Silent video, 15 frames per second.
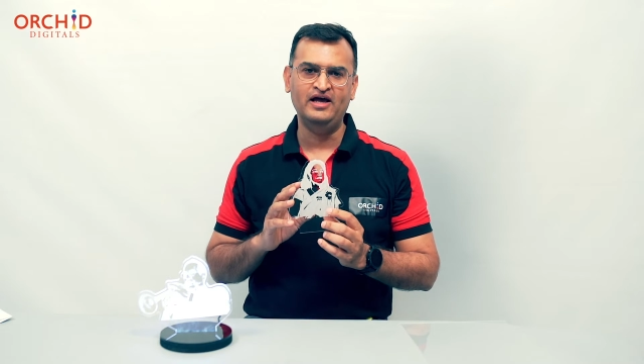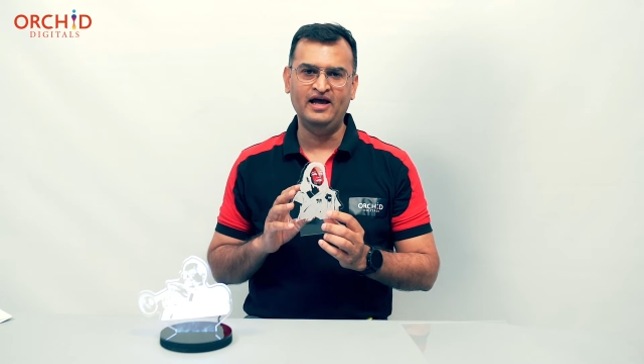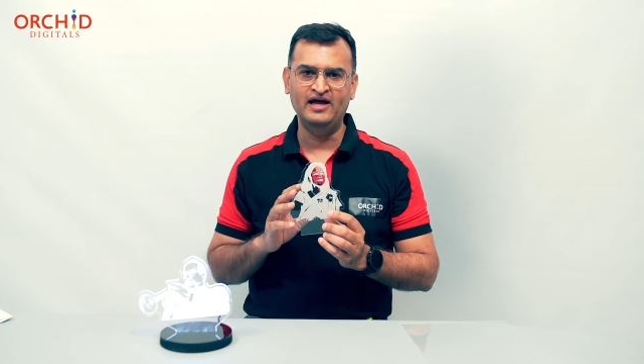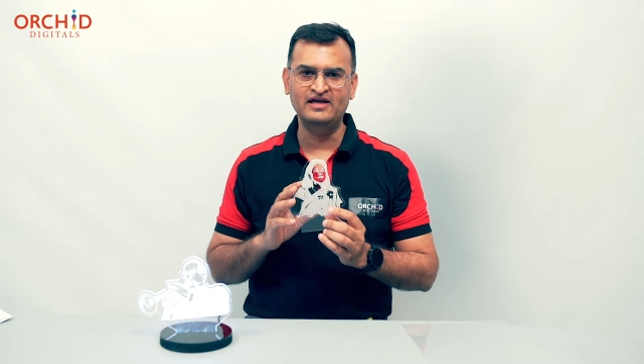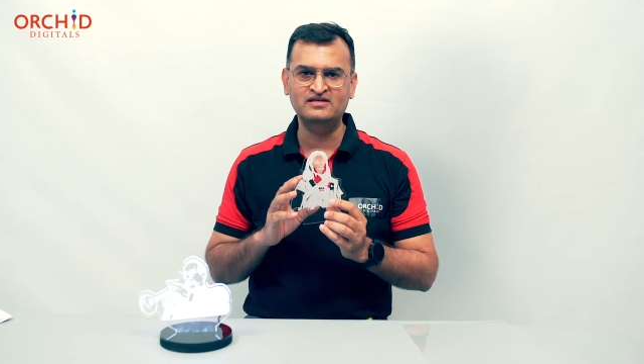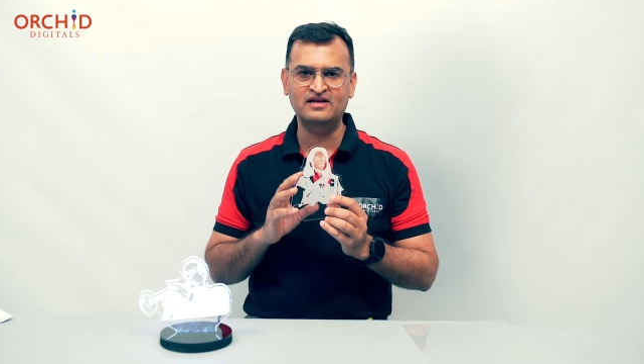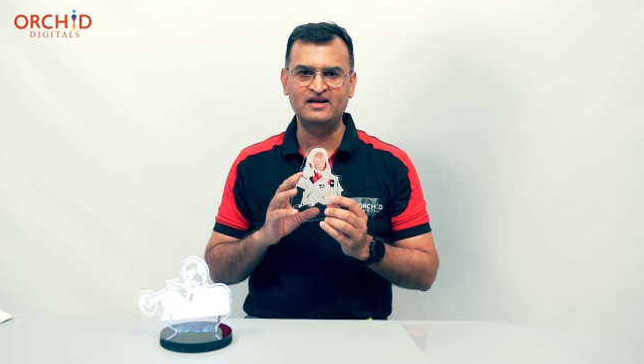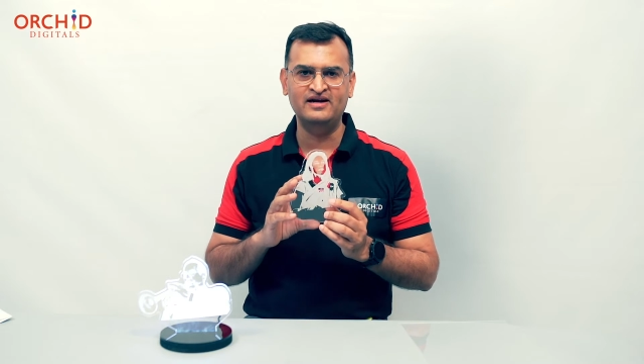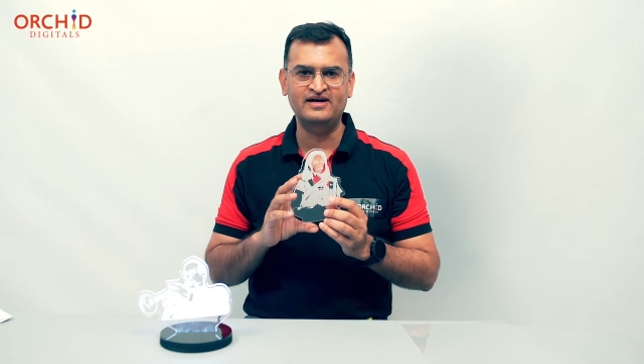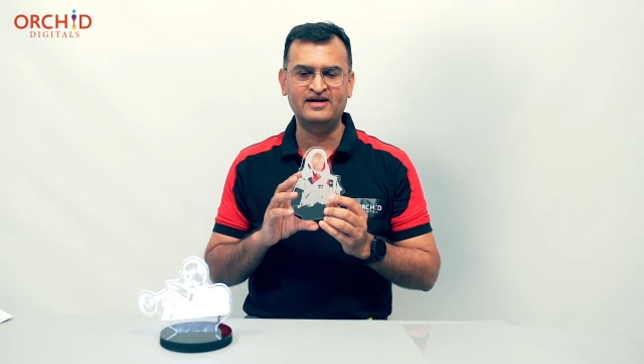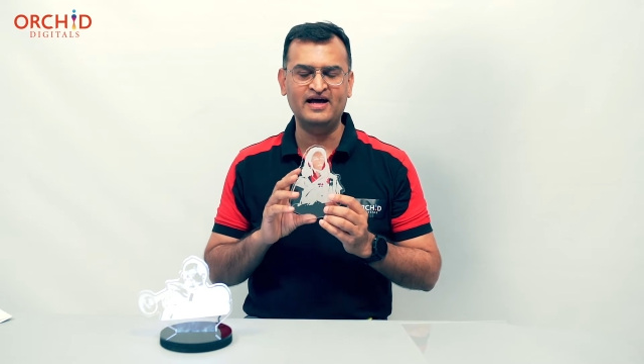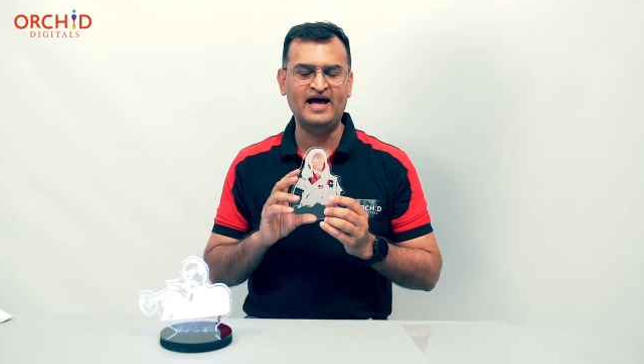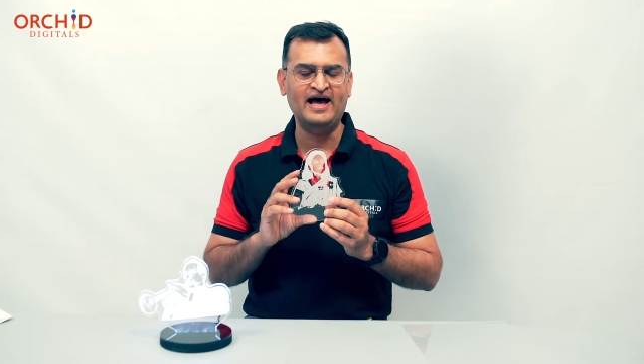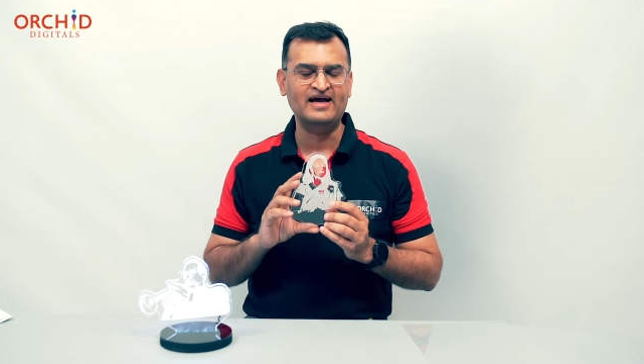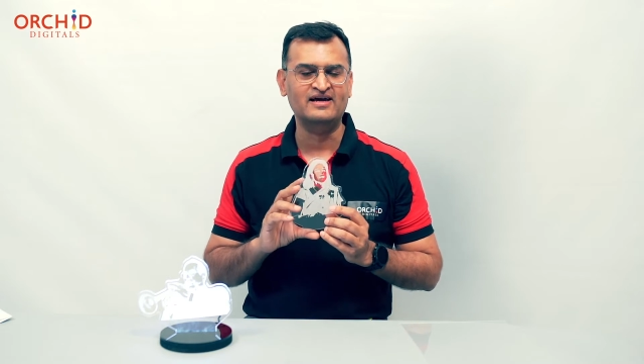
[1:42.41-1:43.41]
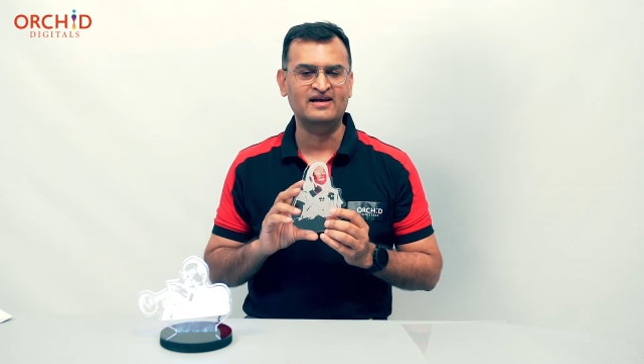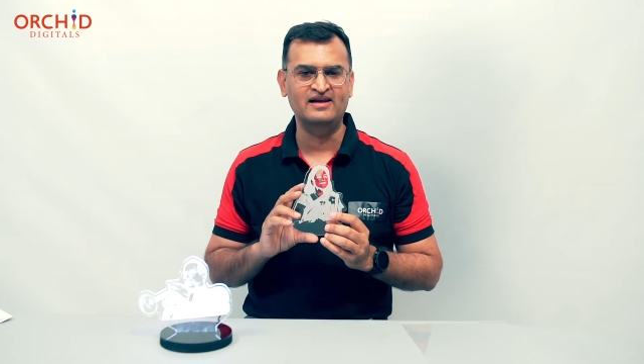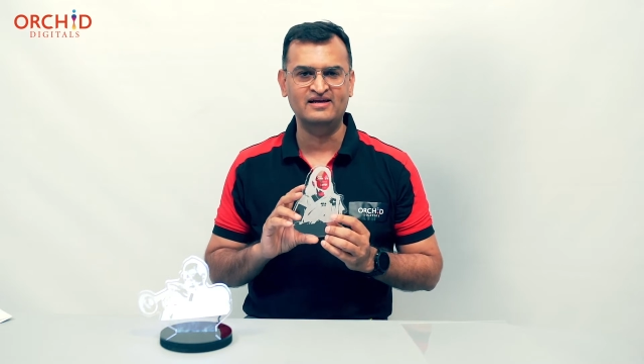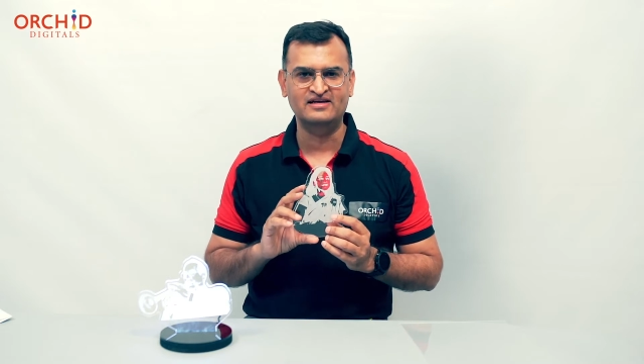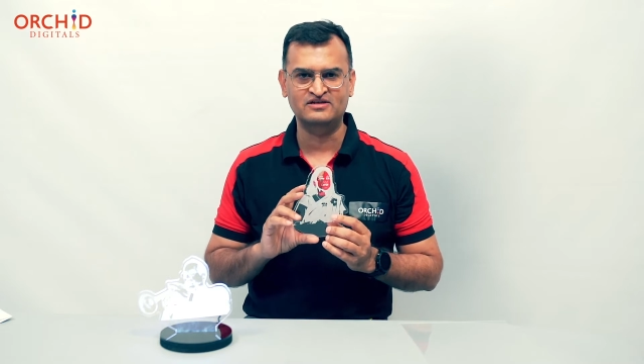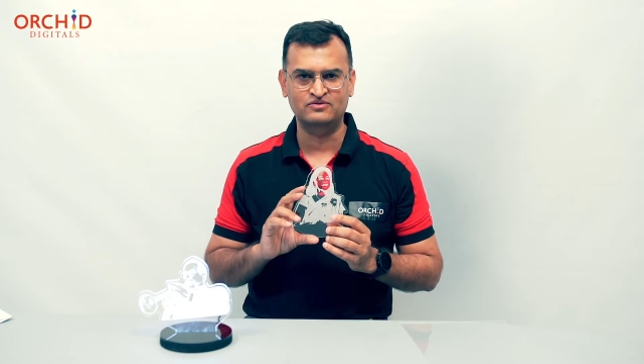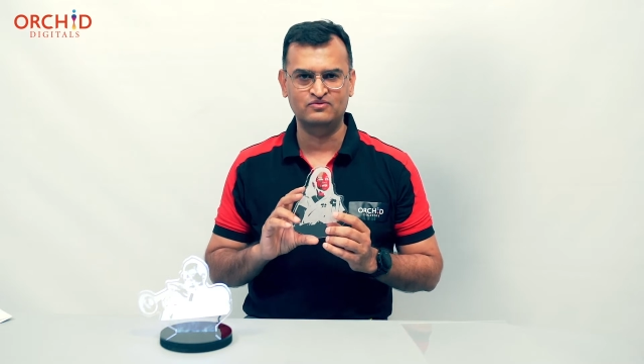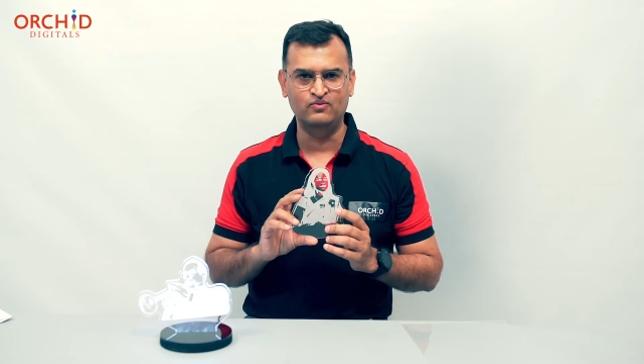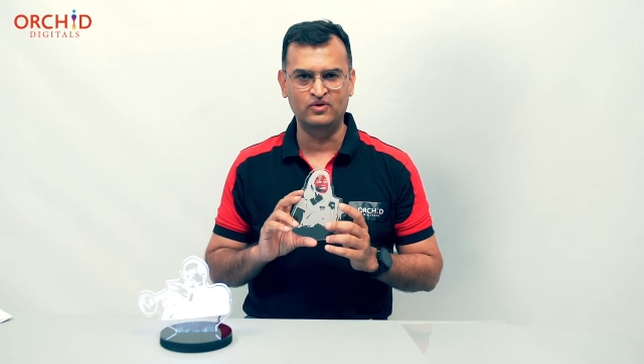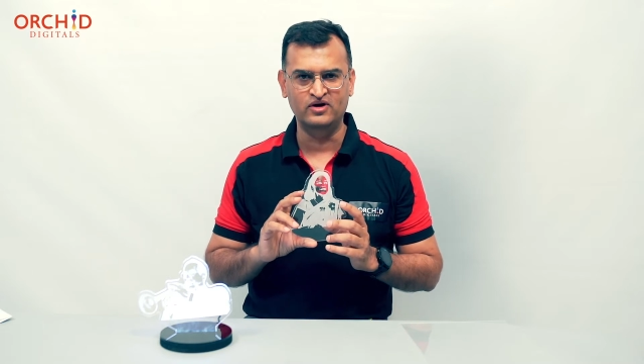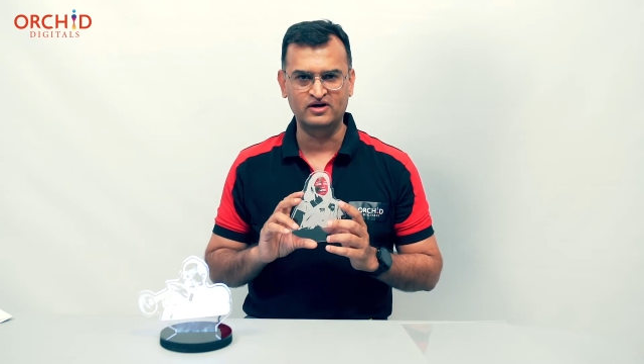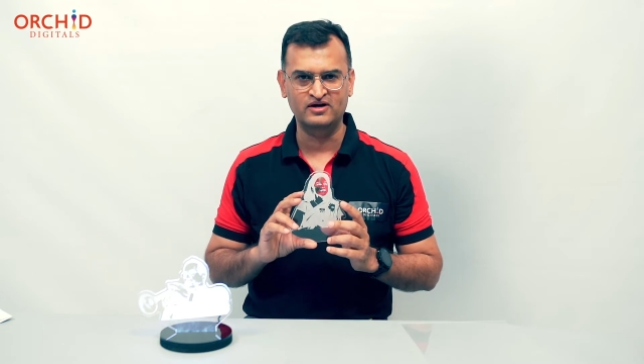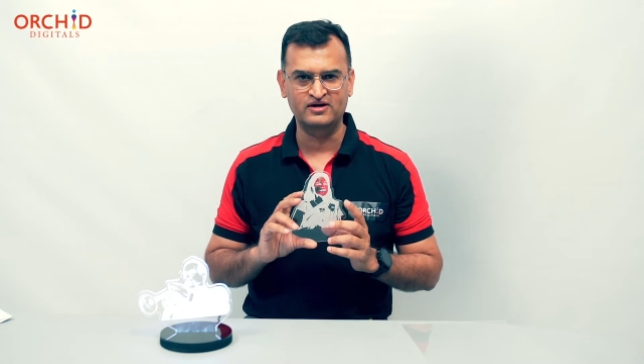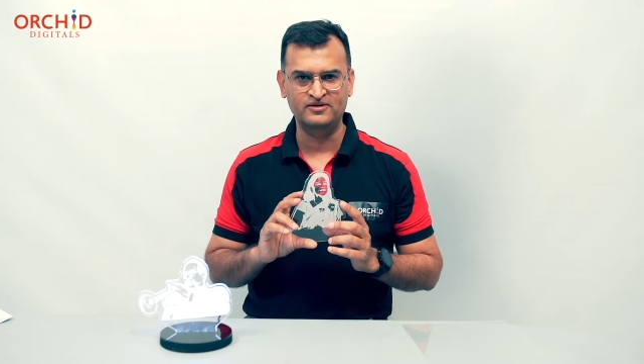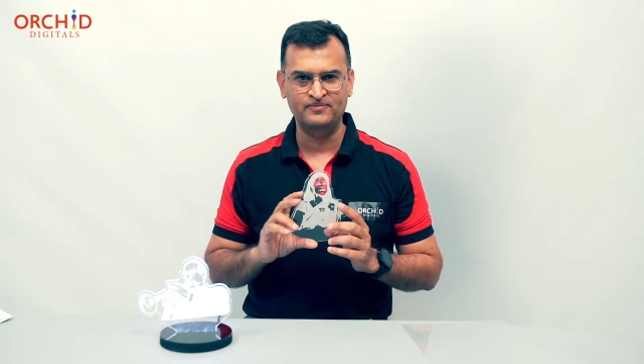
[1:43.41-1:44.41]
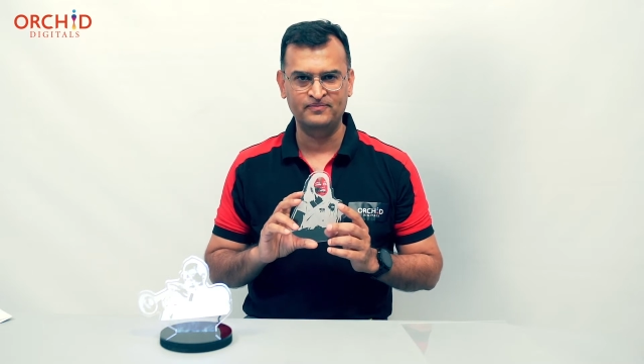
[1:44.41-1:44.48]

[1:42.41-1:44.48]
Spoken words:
Edge Lit acrylics work.